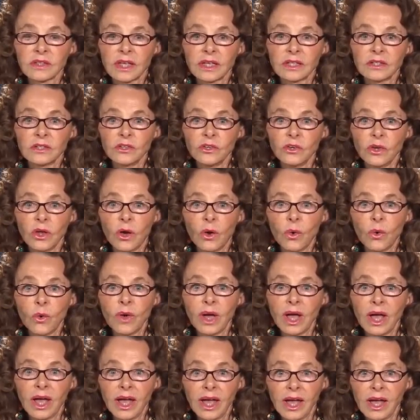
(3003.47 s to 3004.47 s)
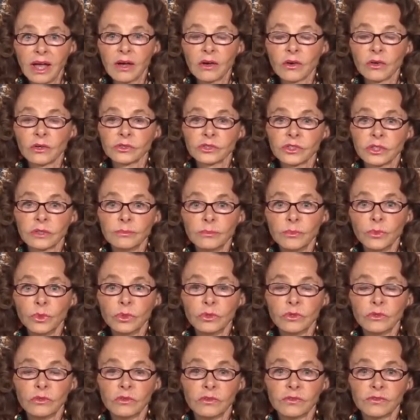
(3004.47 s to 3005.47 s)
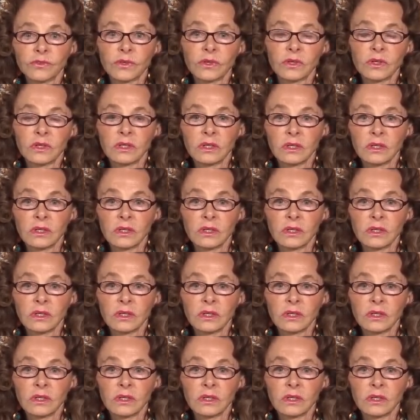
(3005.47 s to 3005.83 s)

that know how to move